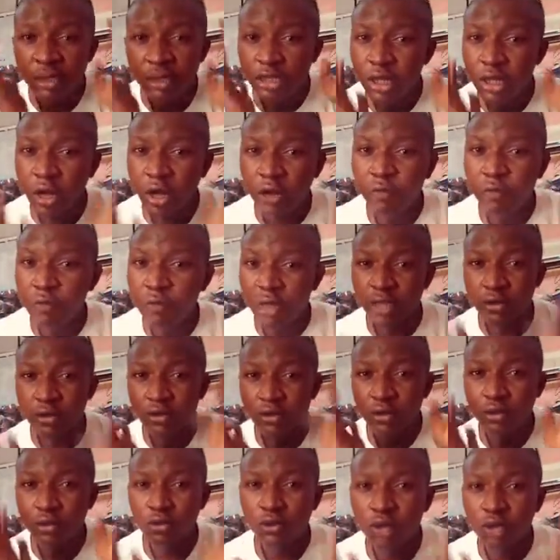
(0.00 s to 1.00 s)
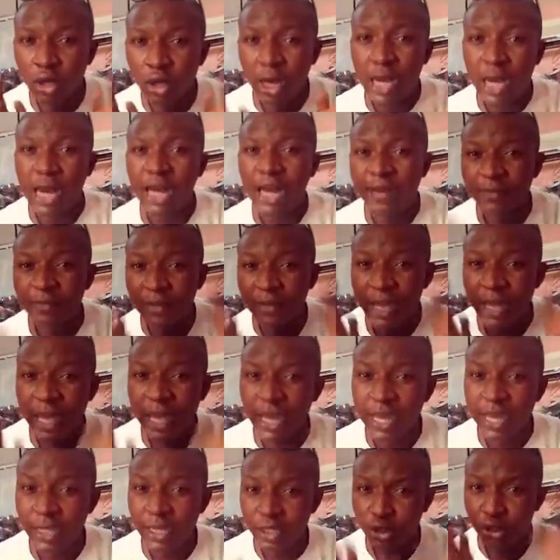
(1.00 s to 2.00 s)
the government do not have
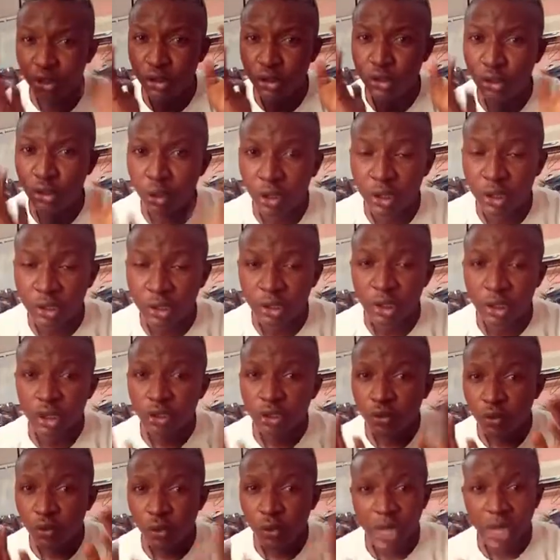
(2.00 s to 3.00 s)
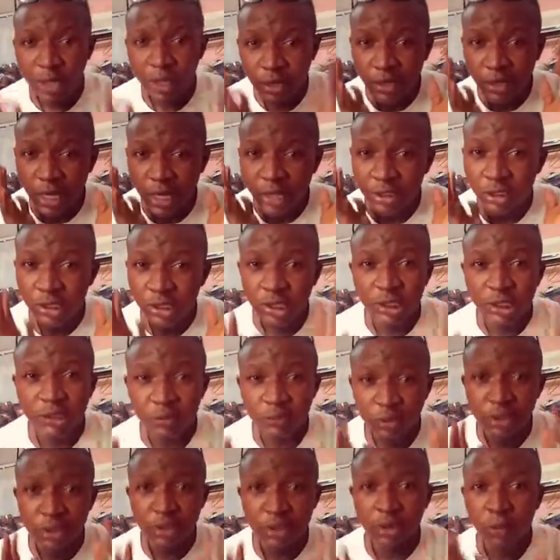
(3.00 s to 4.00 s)
any choice. So can you now see the
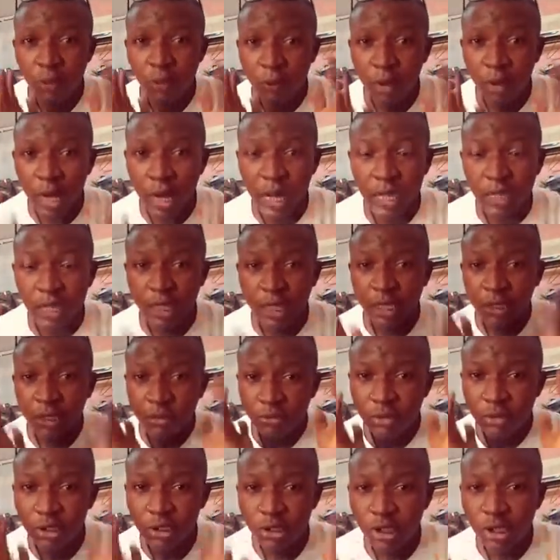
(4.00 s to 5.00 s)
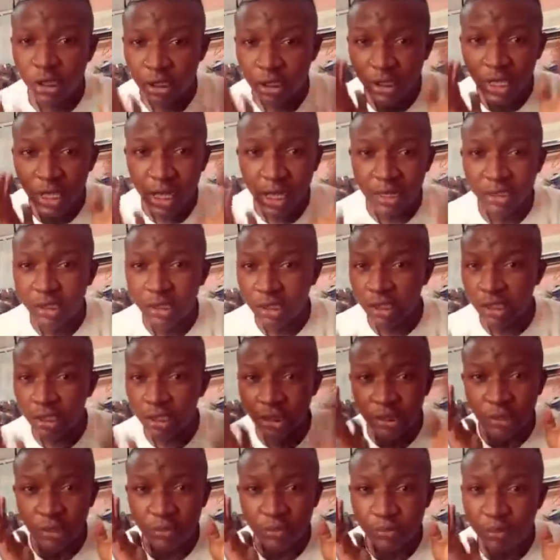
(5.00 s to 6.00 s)
reason why religious garden
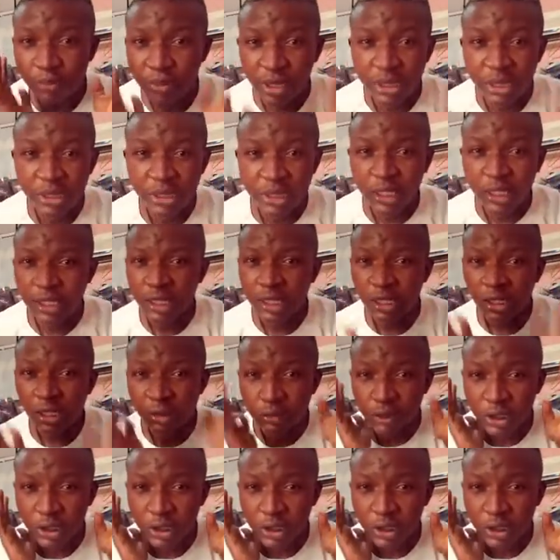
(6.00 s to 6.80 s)
is basically